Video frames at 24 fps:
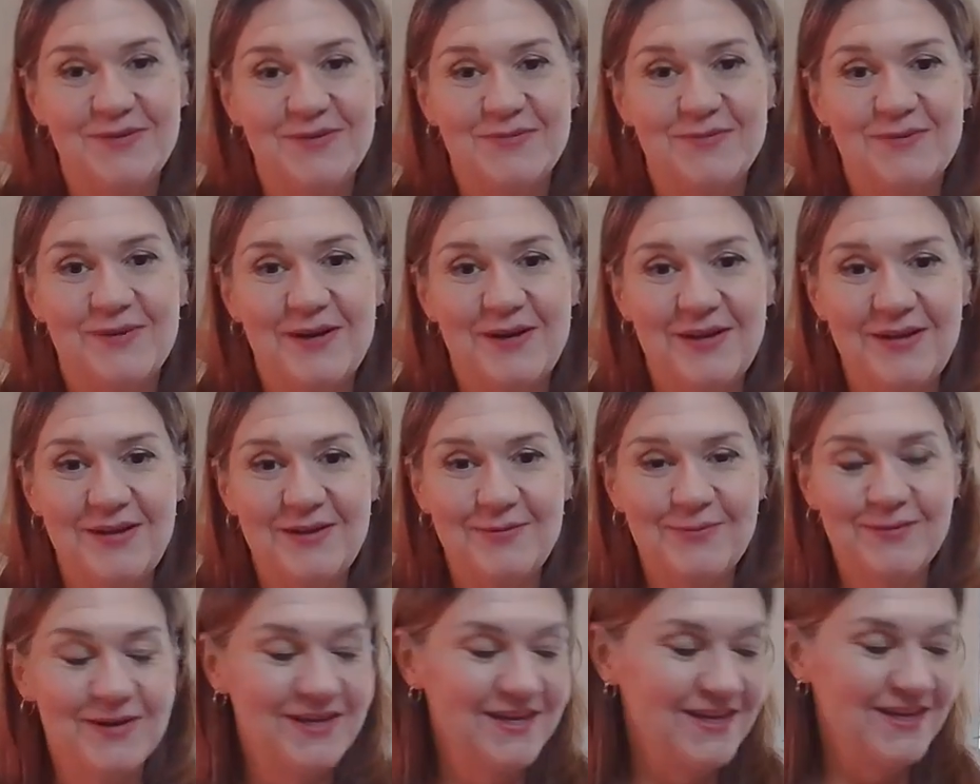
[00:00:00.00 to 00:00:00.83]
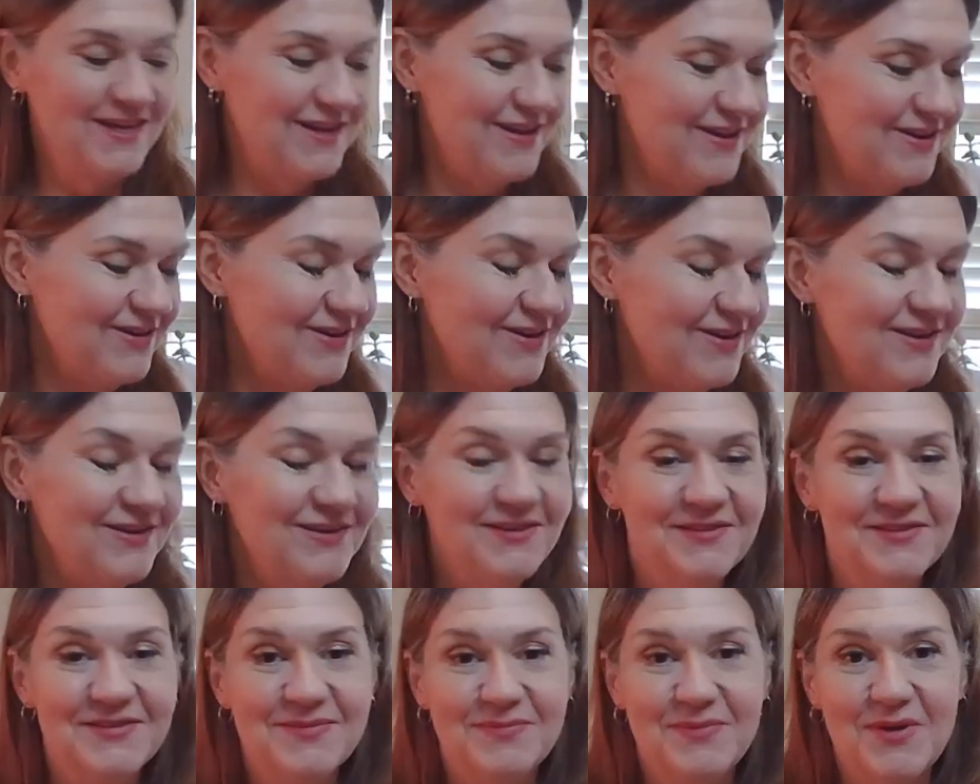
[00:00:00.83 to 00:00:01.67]
we're all working on our
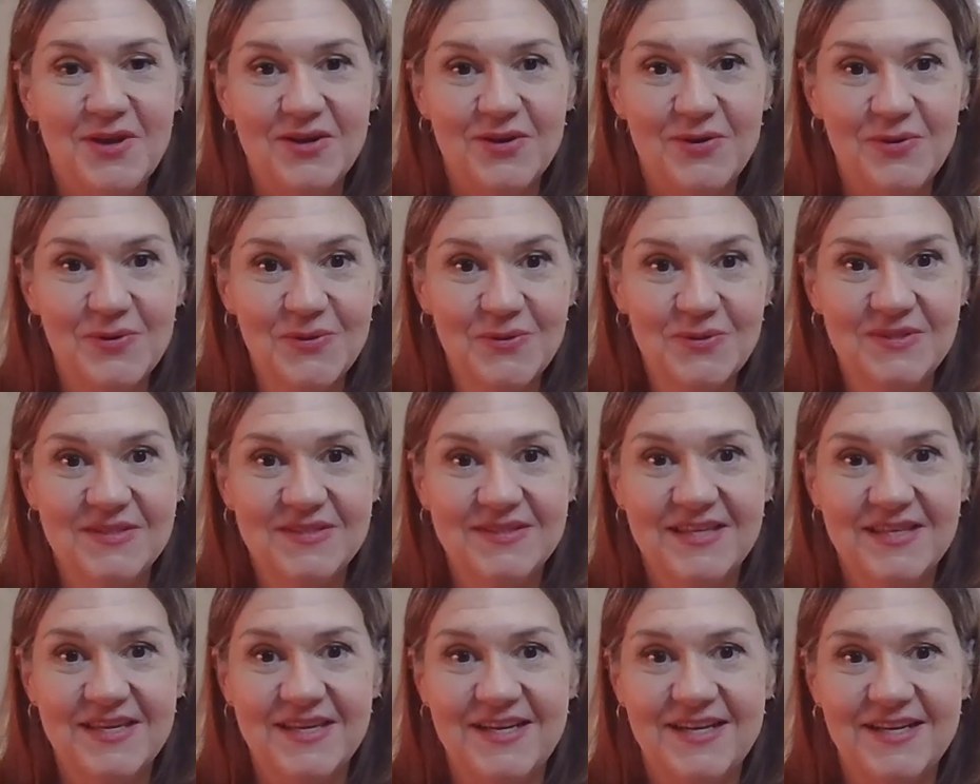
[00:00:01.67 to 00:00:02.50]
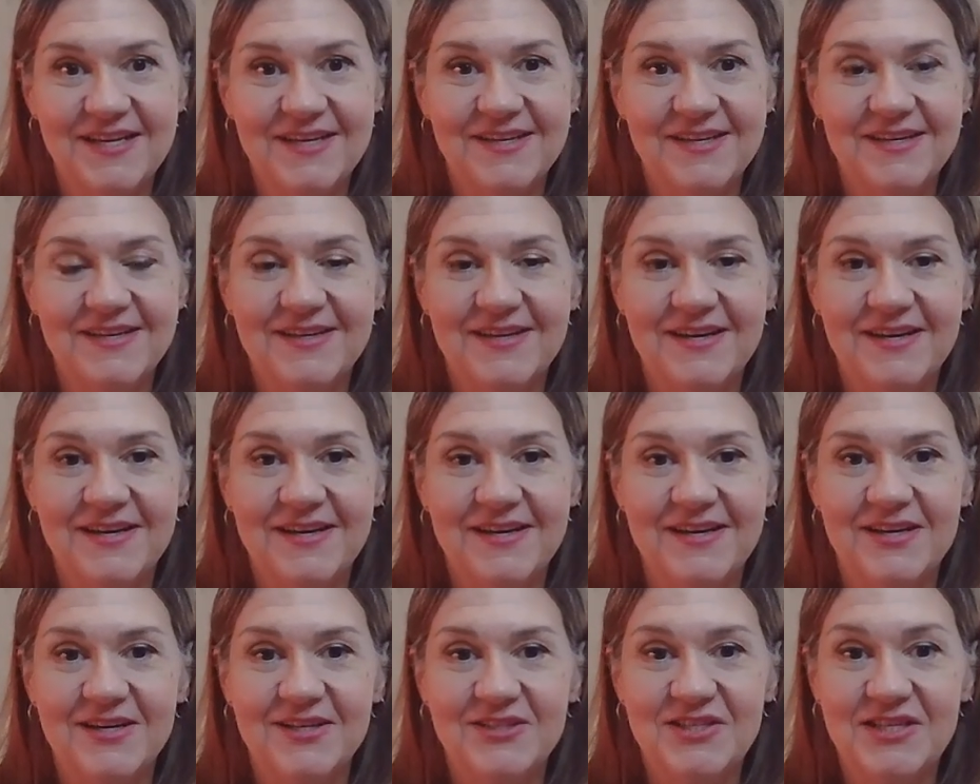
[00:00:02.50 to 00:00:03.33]
small goals, getting
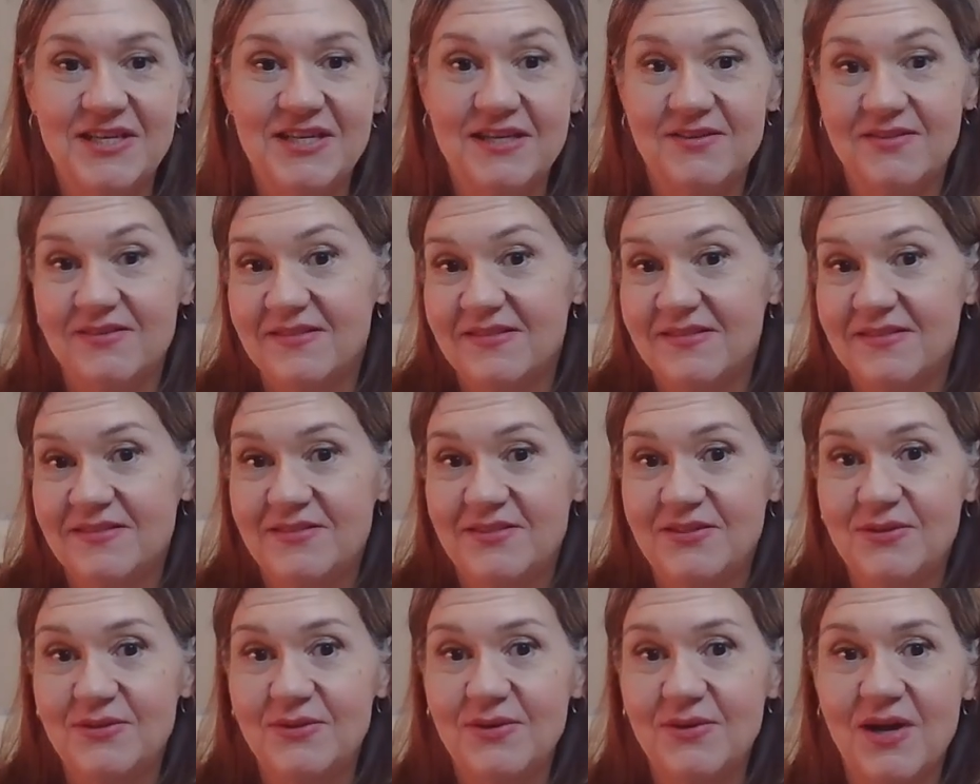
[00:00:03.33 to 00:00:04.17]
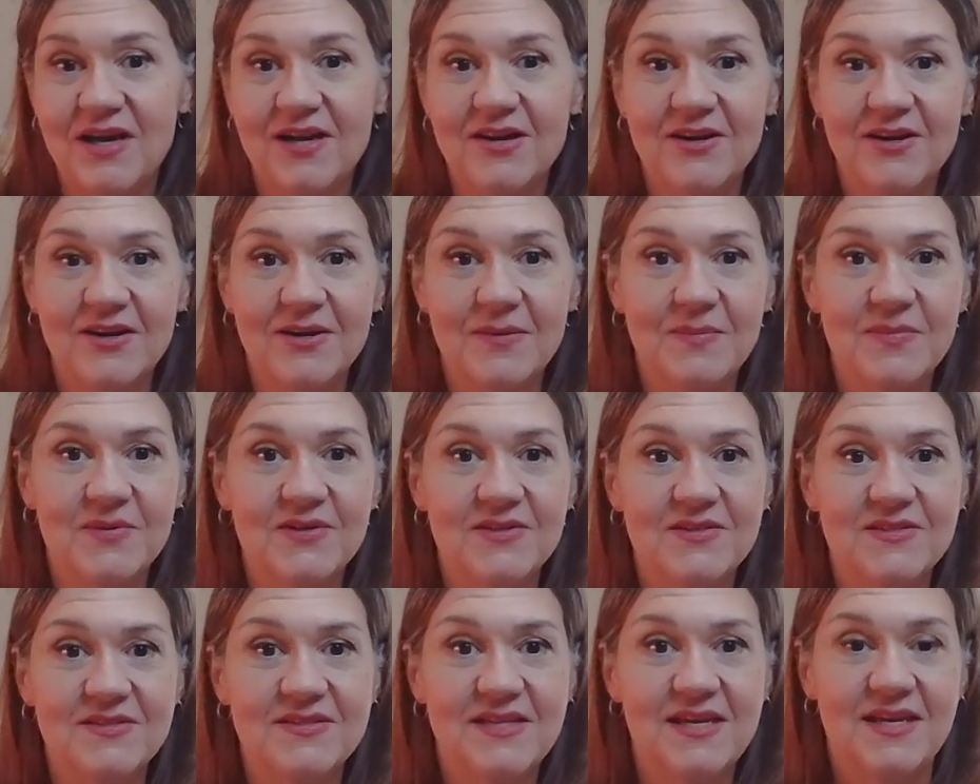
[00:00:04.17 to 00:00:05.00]
our channels to higher
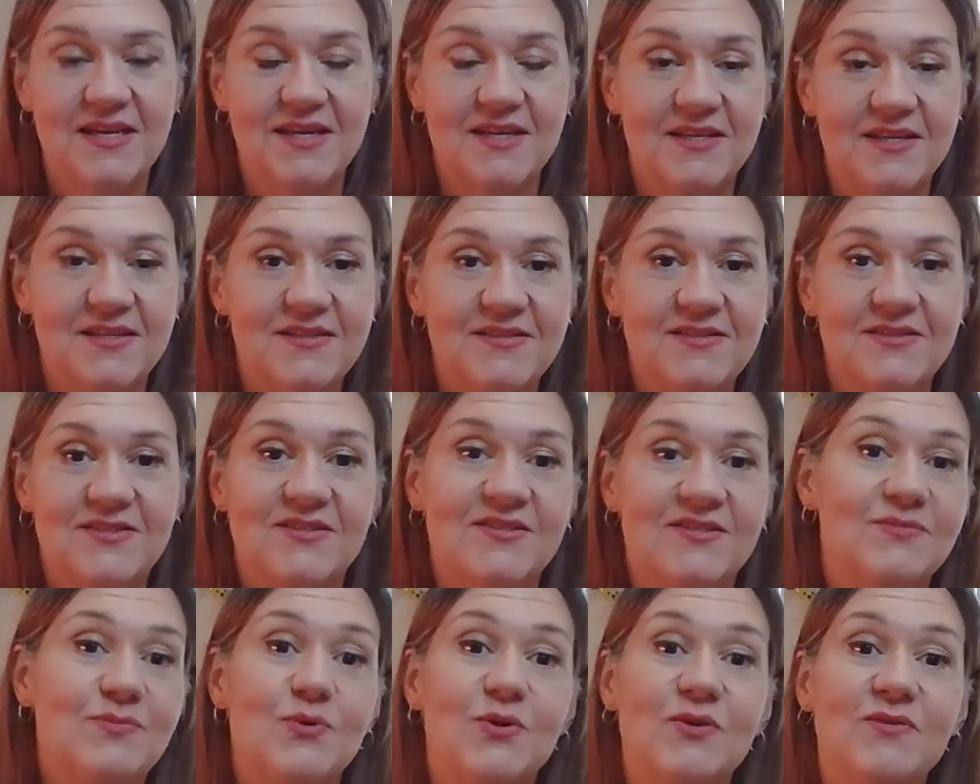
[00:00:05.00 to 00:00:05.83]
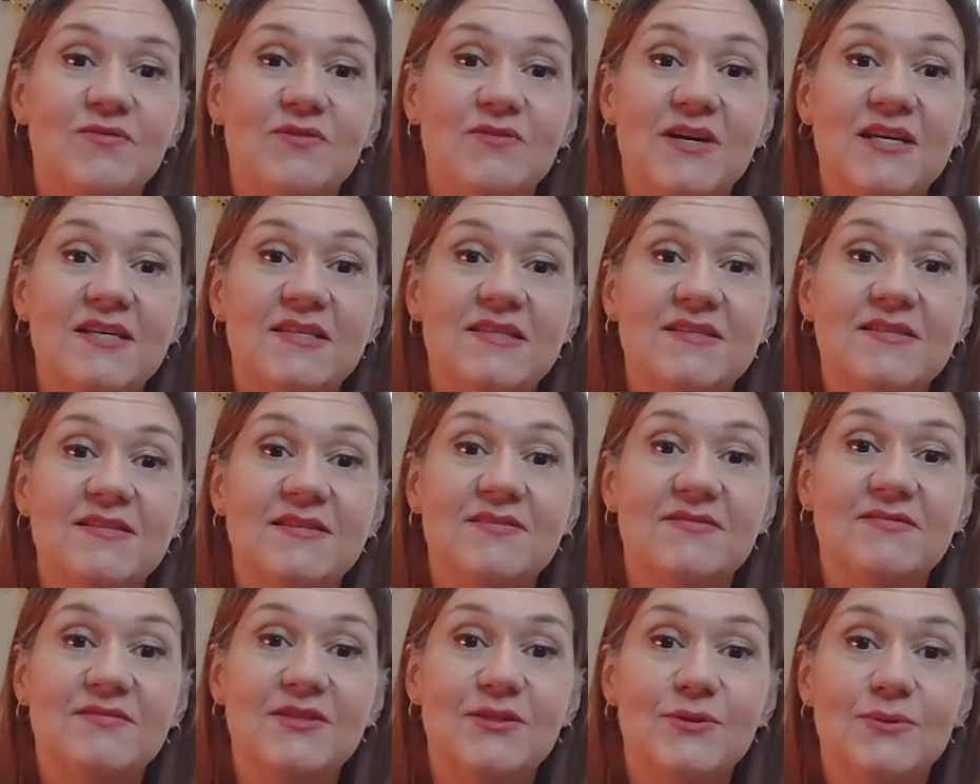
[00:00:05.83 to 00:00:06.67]
numbers and just more friends
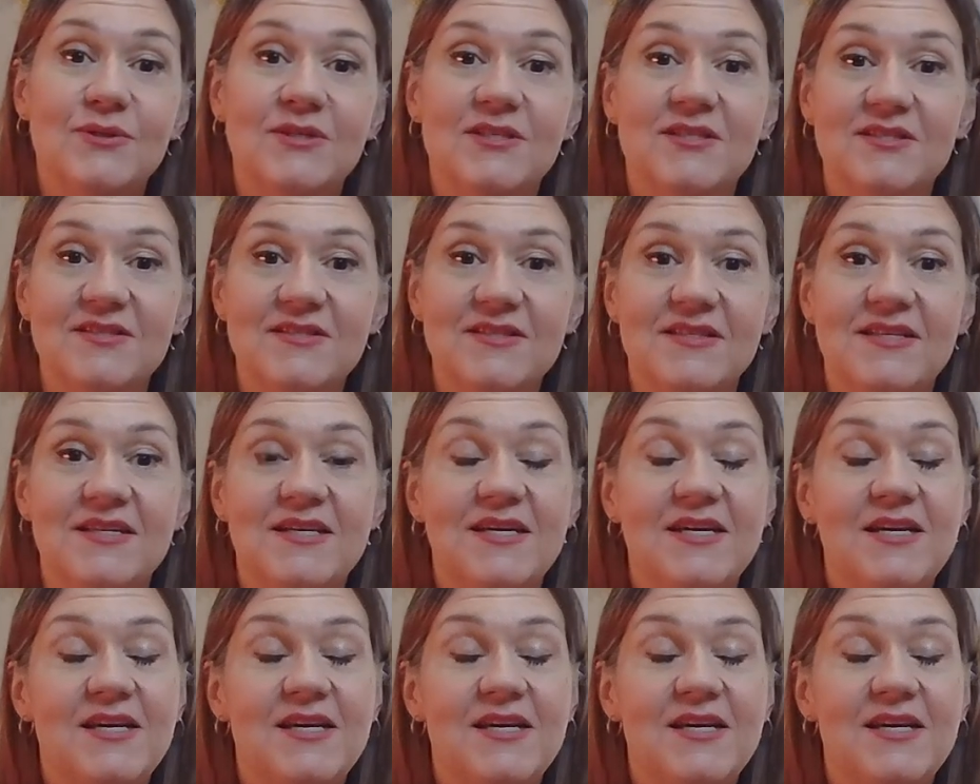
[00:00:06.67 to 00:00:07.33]
and viewers.